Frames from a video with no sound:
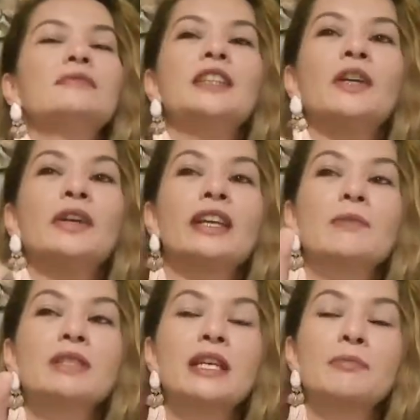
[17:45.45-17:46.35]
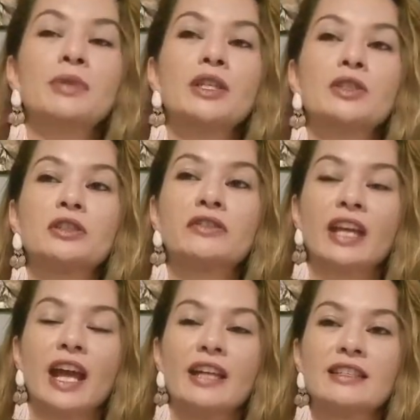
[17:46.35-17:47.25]
You know, I keep seeing a picture of a
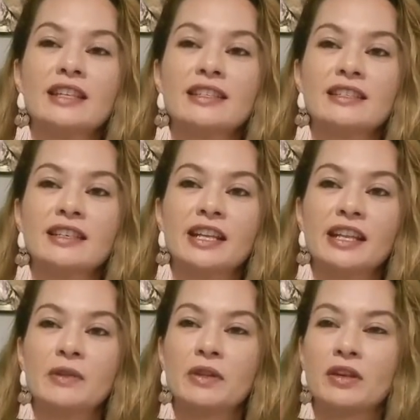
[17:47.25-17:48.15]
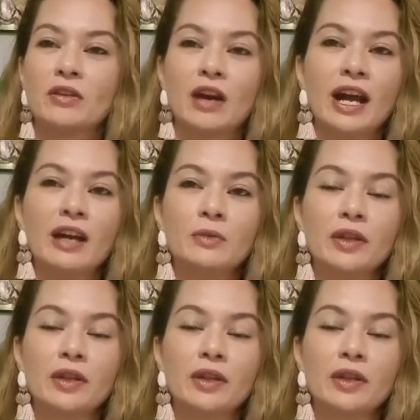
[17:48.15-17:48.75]
Cancer that's sitting there with a crowd,